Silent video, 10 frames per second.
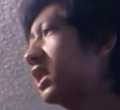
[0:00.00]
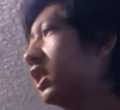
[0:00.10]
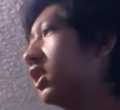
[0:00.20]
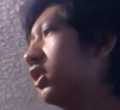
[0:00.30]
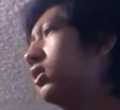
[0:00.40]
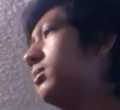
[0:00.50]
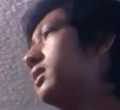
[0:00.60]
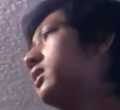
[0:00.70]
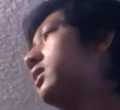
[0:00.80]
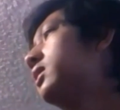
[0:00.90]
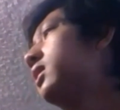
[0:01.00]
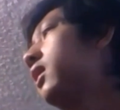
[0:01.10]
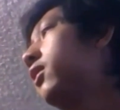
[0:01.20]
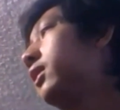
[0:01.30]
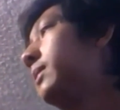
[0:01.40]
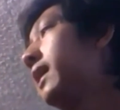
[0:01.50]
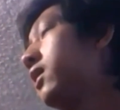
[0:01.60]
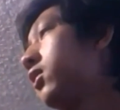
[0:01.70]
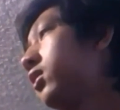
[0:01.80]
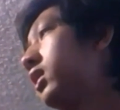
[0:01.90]
Cube,
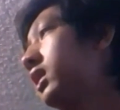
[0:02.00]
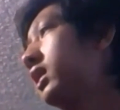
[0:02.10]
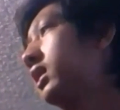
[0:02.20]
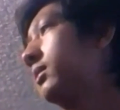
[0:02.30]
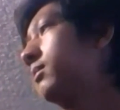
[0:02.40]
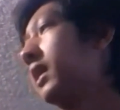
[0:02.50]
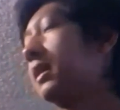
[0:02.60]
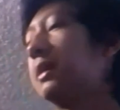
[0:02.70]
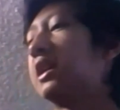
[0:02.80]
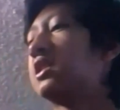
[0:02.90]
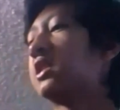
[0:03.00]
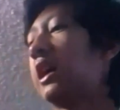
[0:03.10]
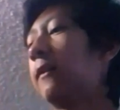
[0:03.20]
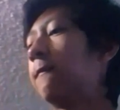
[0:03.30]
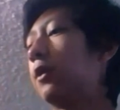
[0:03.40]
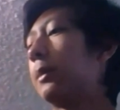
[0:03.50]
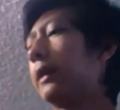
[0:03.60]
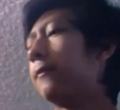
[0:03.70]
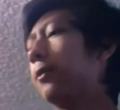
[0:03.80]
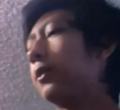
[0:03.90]
3x3, Megaminx, and
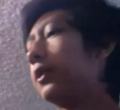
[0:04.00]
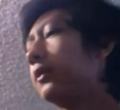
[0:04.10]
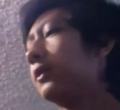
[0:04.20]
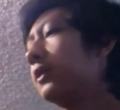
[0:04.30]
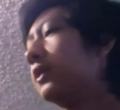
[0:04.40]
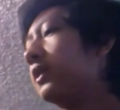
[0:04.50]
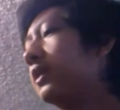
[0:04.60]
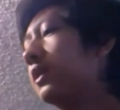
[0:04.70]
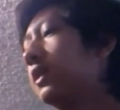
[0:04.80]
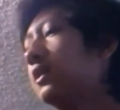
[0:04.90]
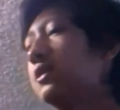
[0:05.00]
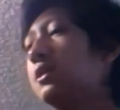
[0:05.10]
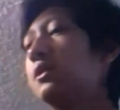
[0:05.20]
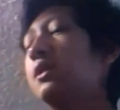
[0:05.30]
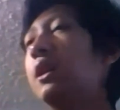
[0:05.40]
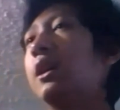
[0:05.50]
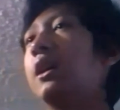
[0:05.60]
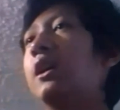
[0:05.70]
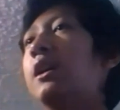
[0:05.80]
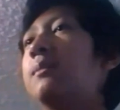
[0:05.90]
4x4.
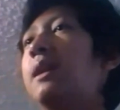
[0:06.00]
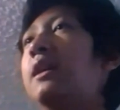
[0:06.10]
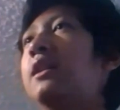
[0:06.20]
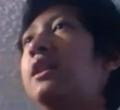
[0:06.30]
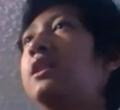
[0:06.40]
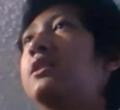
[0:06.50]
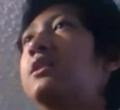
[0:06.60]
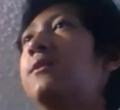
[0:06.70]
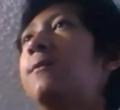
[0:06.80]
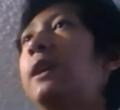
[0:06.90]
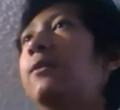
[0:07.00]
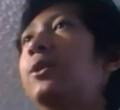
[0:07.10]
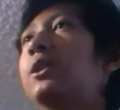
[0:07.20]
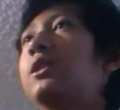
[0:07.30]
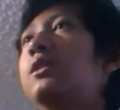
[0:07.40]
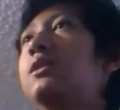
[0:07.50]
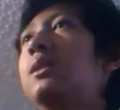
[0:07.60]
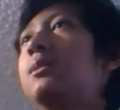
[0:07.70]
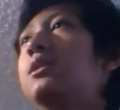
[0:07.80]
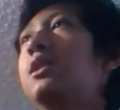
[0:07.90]
And my least favorite
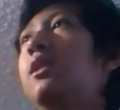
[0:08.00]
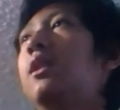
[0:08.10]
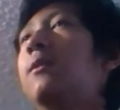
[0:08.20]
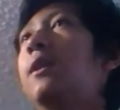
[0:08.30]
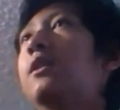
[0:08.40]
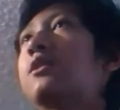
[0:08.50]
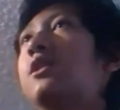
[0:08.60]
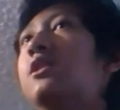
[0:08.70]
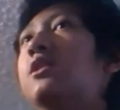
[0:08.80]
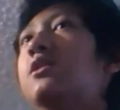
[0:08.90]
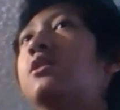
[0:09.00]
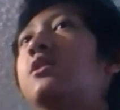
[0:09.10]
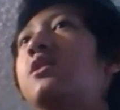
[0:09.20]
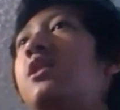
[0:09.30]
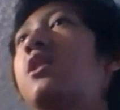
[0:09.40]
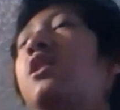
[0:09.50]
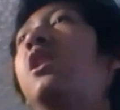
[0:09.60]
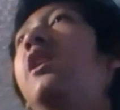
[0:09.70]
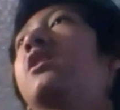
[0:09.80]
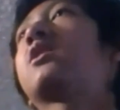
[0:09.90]
WCA event is
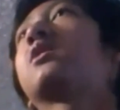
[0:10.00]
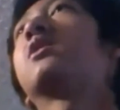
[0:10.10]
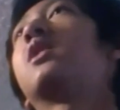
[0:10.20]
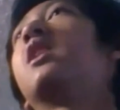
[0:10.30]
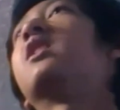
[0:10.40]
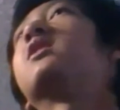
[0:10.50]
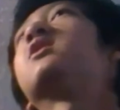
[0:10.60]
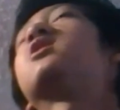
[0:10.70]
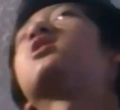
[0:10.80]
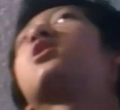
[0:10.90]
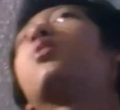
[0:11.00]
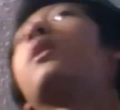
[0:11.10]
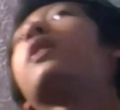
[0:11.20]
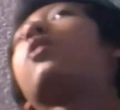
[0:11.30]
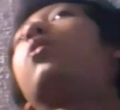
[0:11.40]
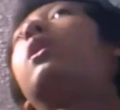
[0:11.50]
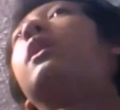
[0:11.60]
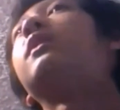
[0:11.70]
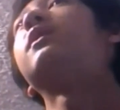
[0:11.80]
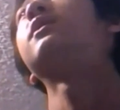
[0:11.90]
Clock and Square One.